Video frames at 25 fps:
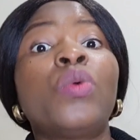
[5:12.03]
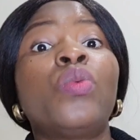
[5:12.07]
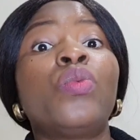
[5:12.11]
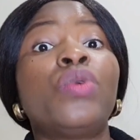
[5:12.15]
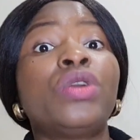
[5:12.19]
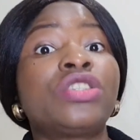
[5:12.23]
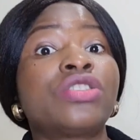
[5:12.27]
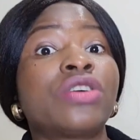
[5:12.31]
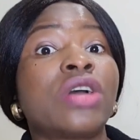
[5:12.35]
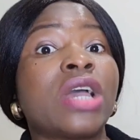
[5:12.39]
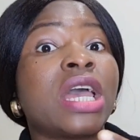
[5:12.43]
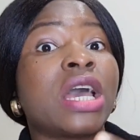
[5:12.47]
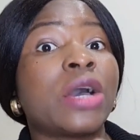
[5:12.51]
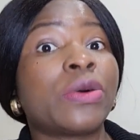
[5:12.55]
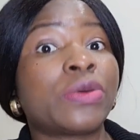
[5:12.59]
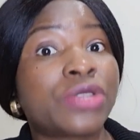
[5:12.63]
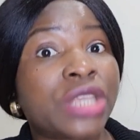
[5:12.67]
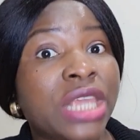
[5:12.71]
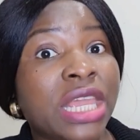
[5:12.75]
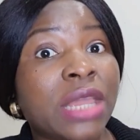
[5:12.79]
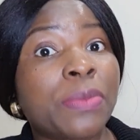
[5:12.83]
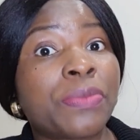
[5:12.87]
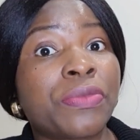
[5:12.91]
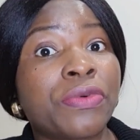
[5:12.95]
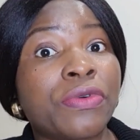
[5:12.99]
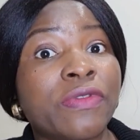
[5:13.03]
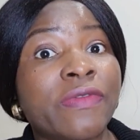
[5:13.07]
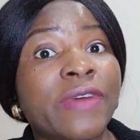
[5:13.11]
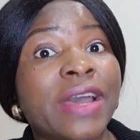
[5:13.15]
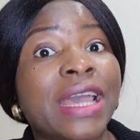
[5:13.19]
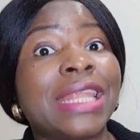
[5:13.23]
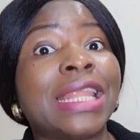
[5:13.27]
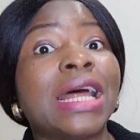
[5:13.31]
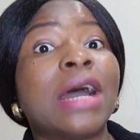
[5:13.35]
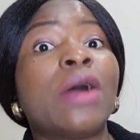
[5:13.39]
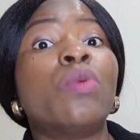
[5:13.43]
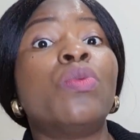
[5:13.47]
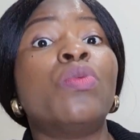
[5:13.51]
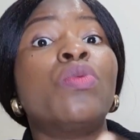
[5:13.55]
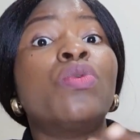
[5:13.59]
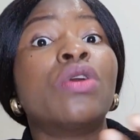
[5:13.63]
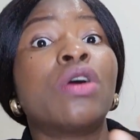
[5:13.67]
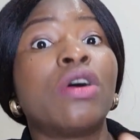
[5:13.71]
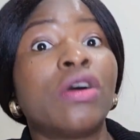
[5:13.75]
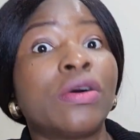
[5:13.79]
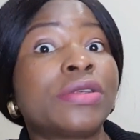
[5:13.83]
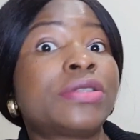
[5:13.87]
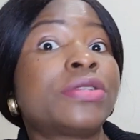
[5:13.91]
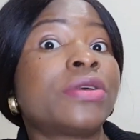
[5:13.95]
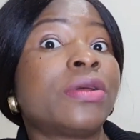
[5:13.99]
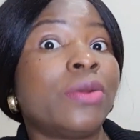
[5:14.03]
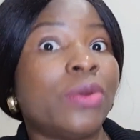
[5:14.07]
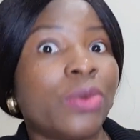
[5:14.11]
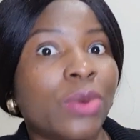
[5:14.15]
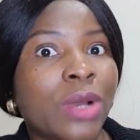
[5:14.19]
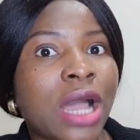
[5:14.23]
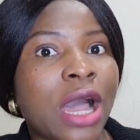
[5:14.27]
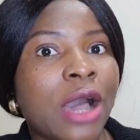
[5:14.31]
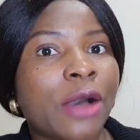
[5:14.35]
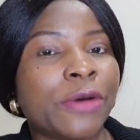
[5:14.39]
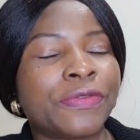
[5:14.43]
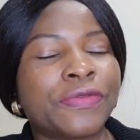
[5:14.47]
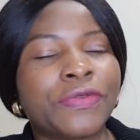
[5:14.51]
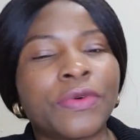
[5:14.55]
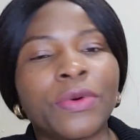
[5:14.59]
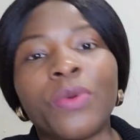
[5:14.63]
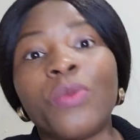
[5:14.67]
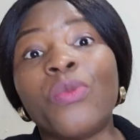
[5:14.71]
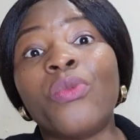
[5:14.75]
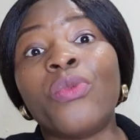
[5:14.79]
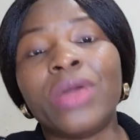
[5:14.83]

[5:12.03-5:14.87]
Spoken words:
which your healthcare provider will also look out for